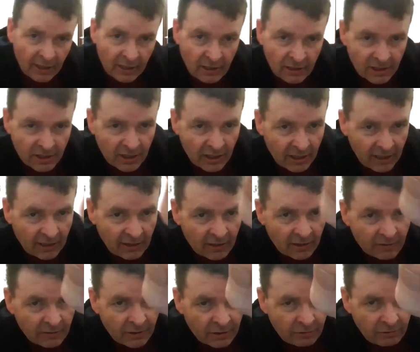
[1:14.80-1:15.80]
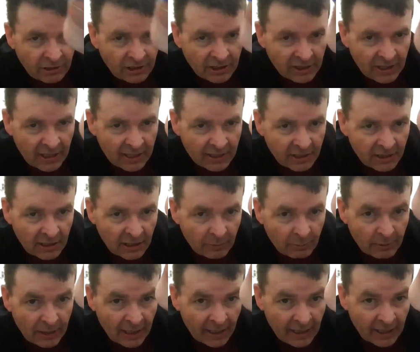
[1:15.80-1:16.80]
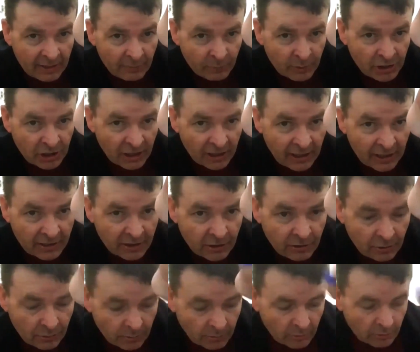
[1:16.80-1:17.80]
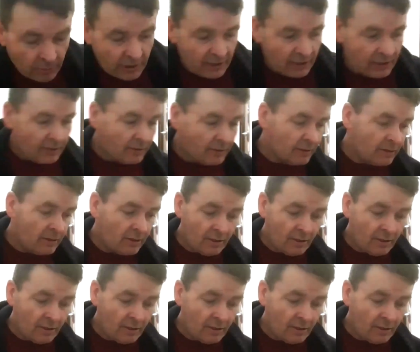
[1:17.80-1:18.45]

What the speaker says: inside the recess which I had to do, okay?